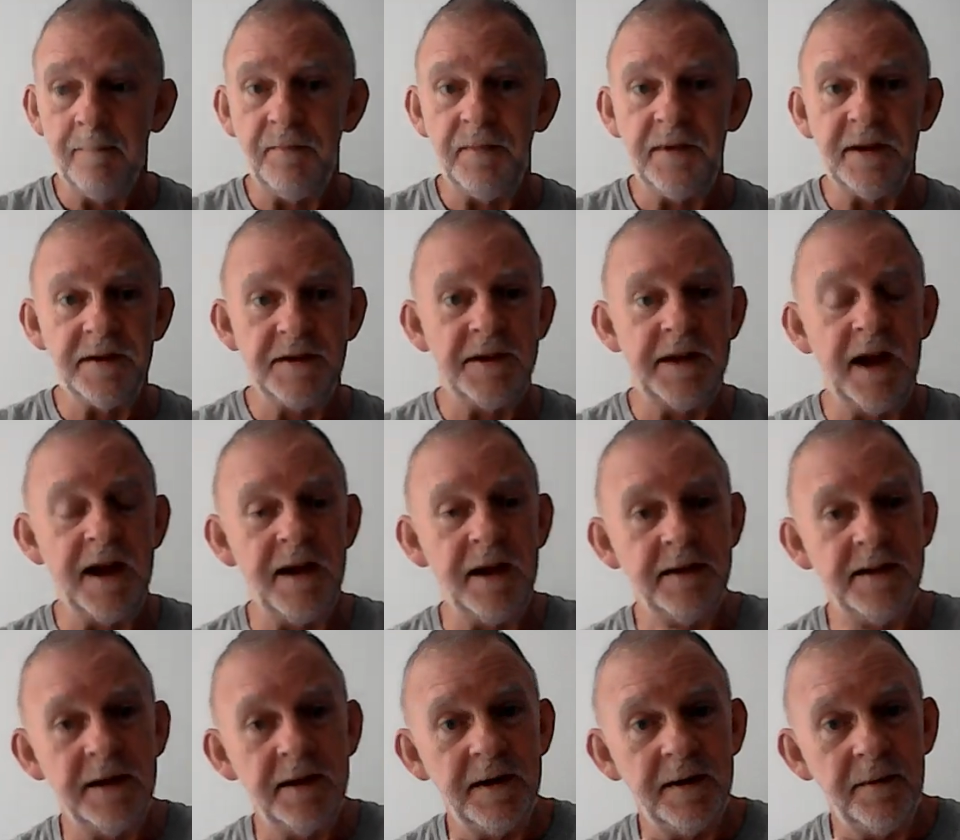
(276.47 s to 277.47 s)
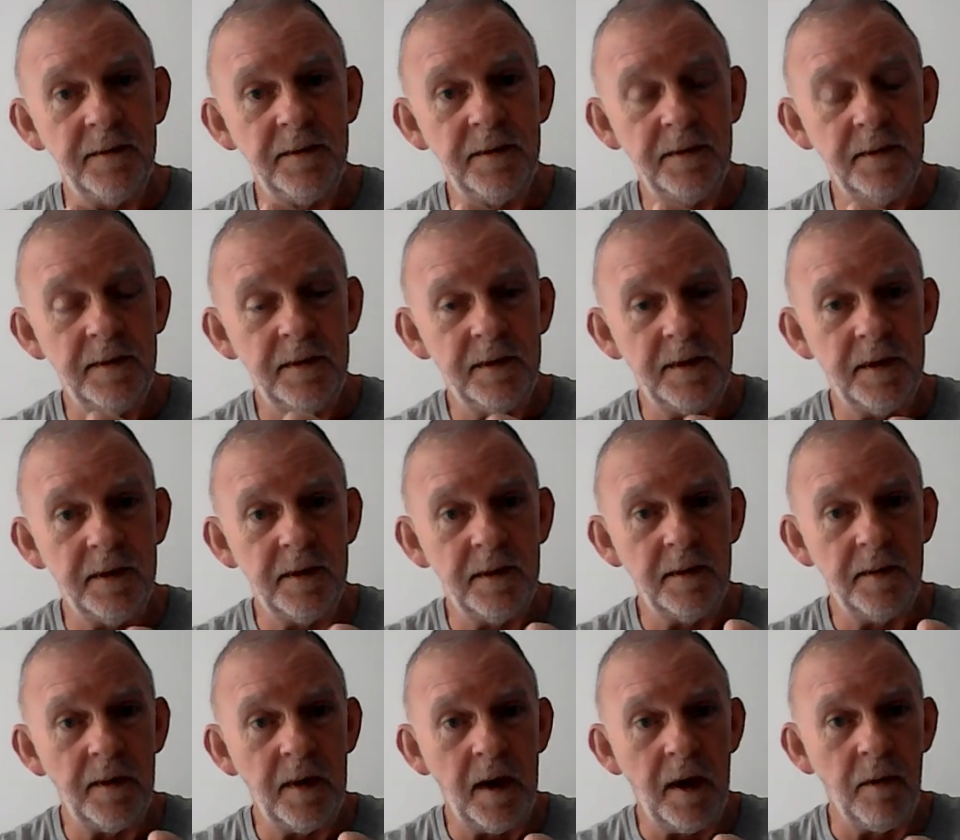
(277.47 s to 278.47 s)
instead of the, the
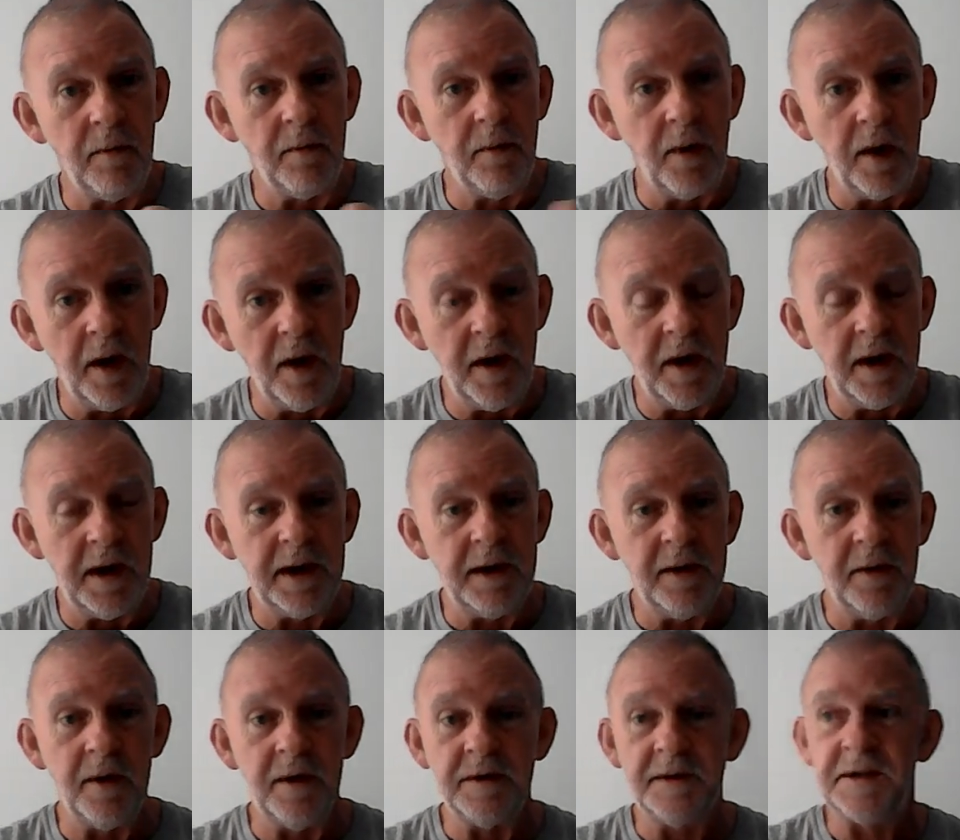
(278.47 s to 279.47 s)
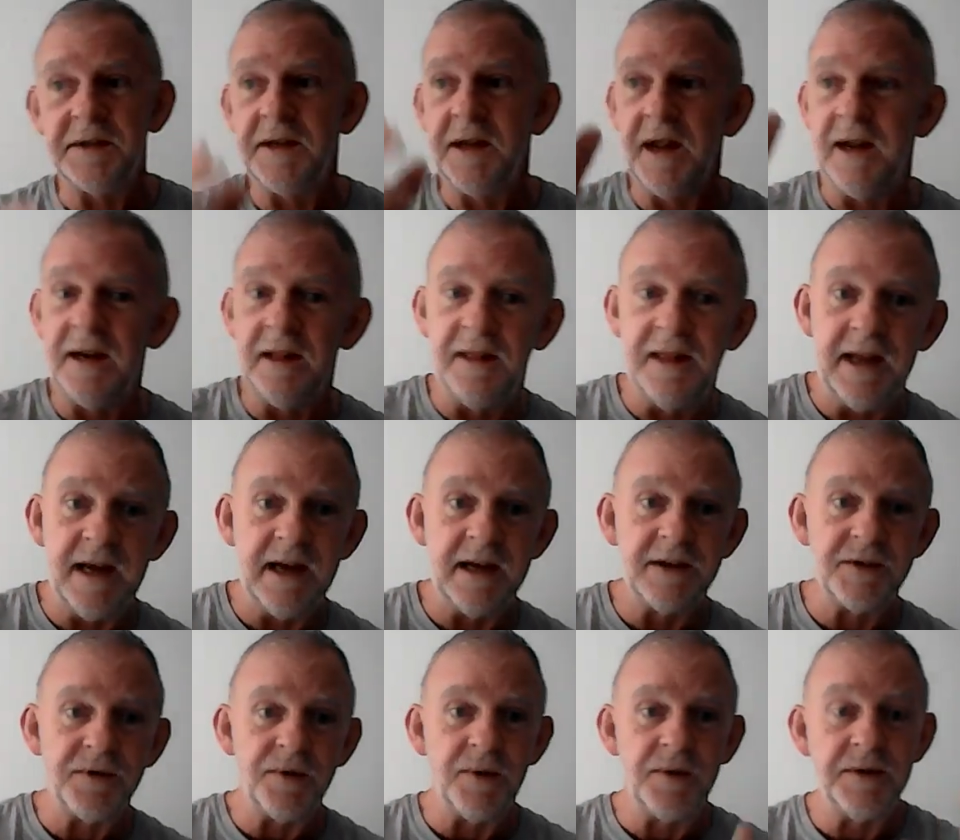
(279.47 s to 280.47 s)
a run or instead of
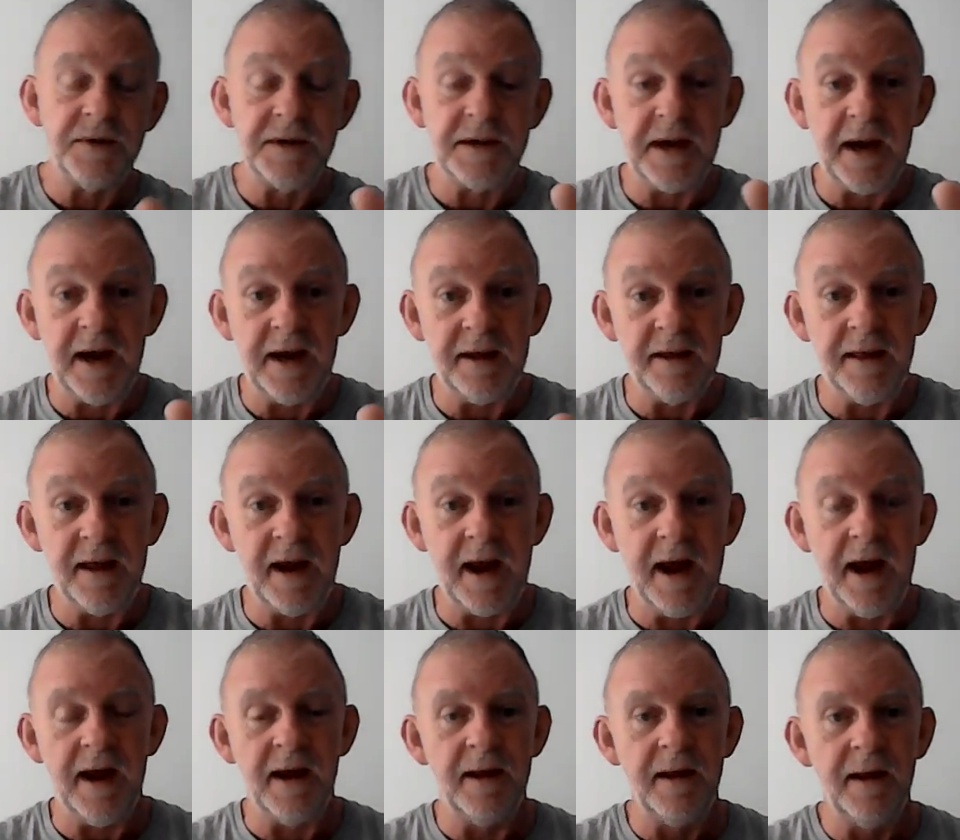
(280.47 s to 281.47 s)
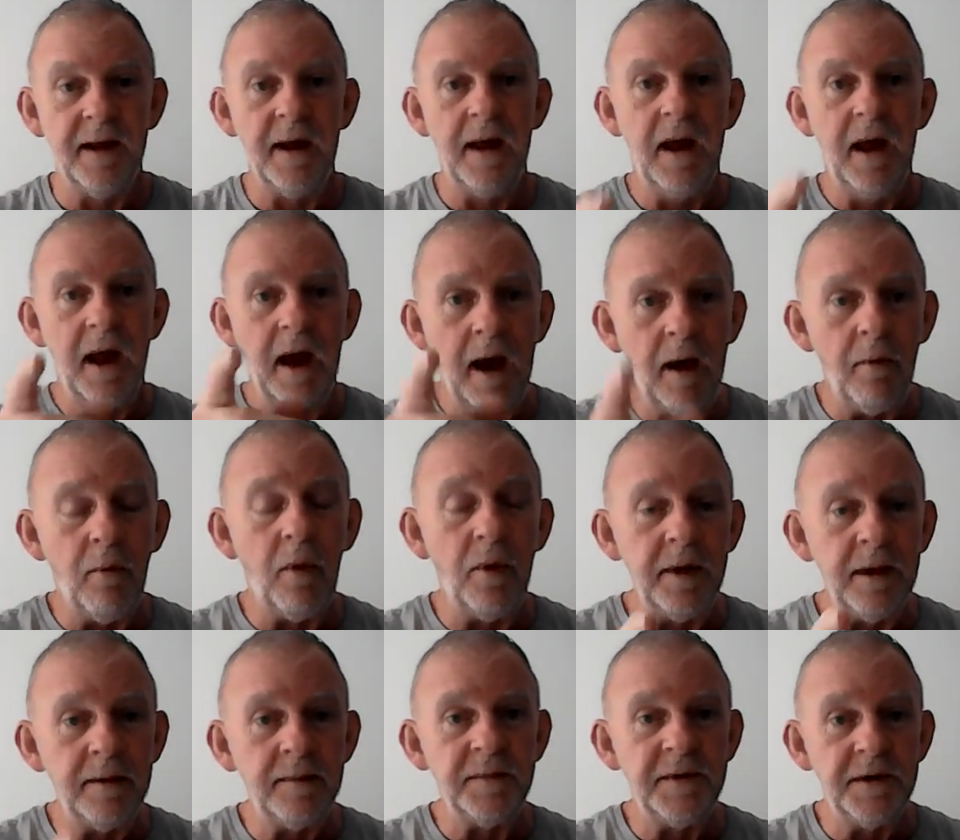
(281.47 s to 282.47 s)
this or instead of that, I want
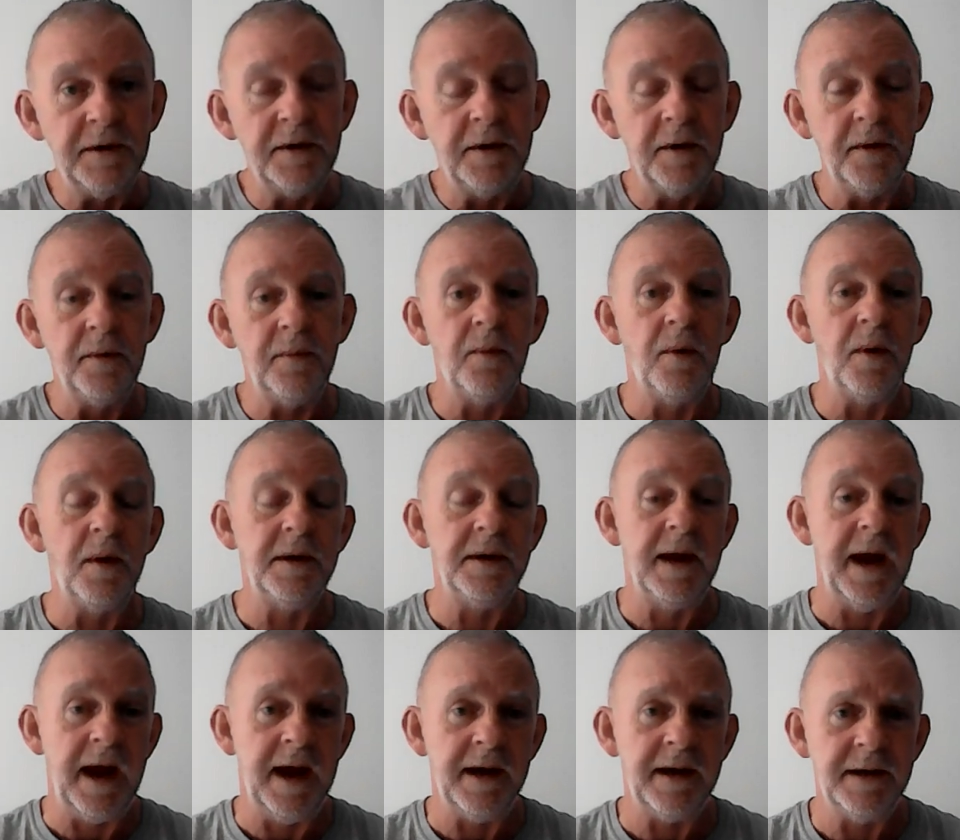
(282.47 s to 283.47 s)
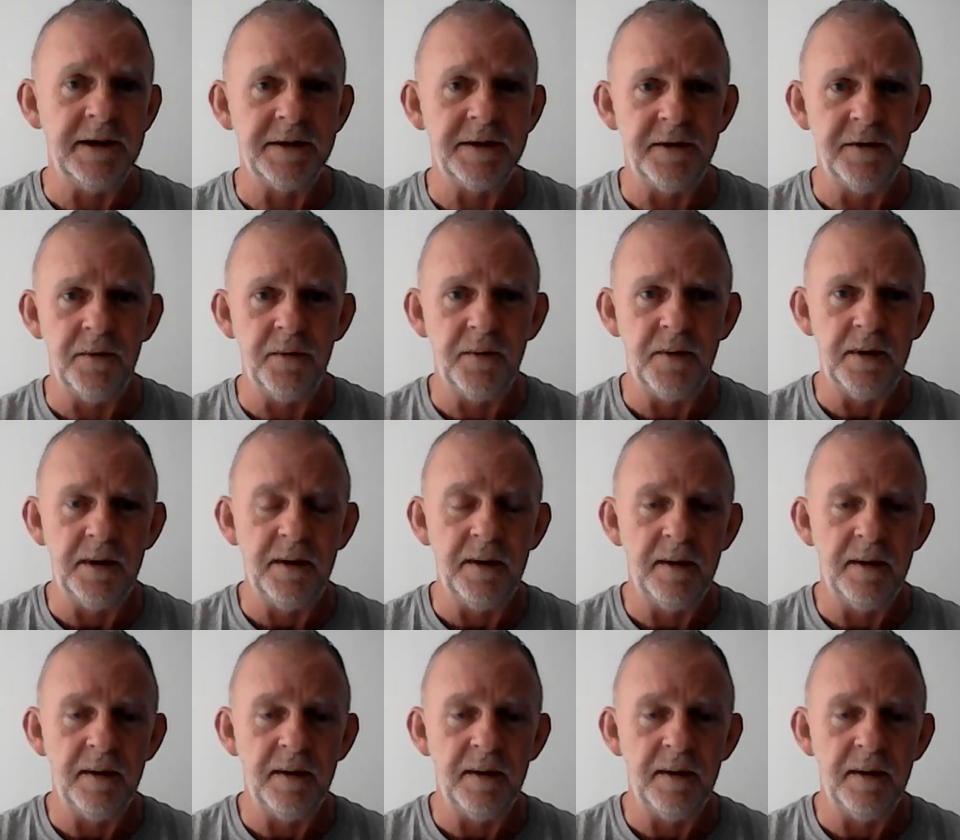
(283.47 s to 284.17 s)
him to do what Danny's doing.